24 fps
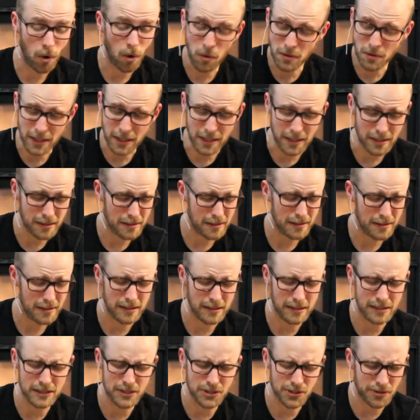holy
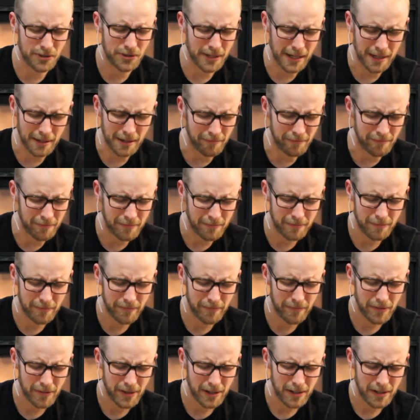is your name.
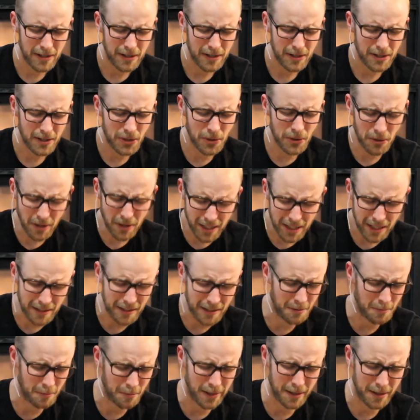Your
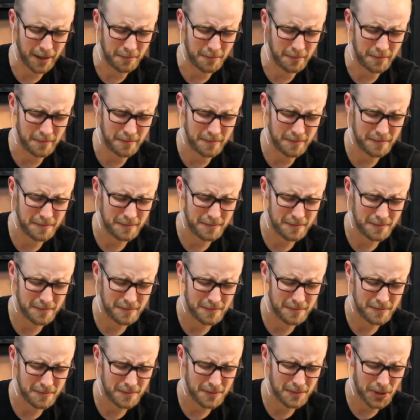kingdom come.
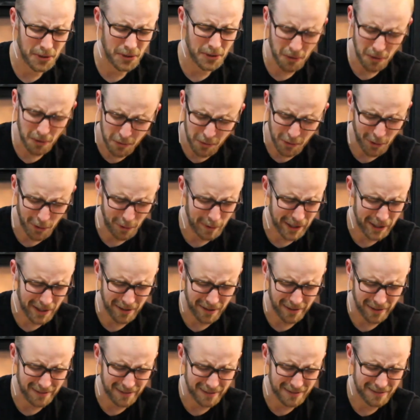Your will
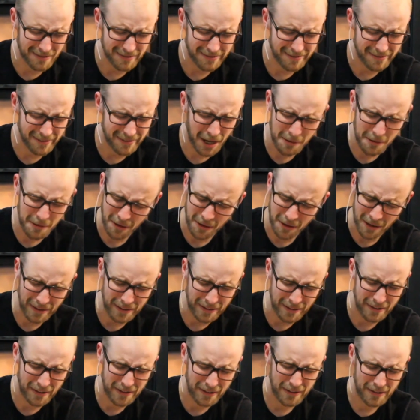be done, not
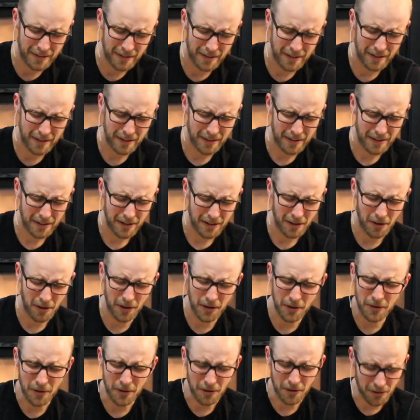mine,
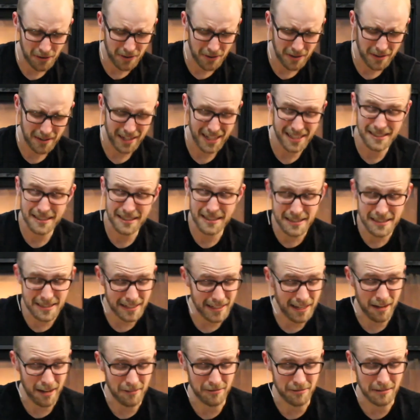on earth as
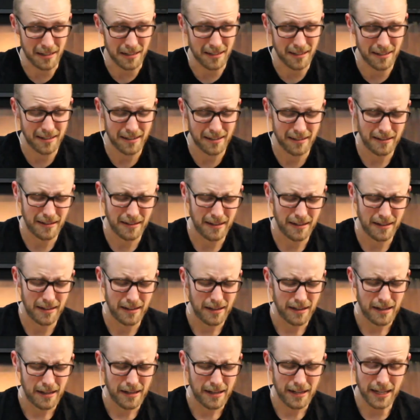it is in heaven.
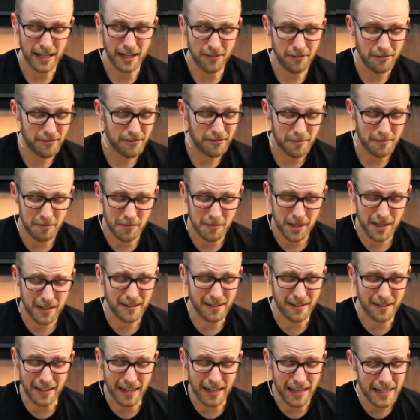Give
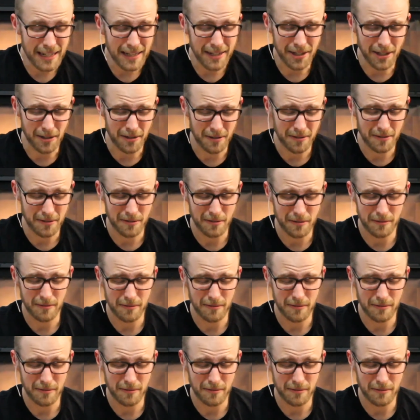me today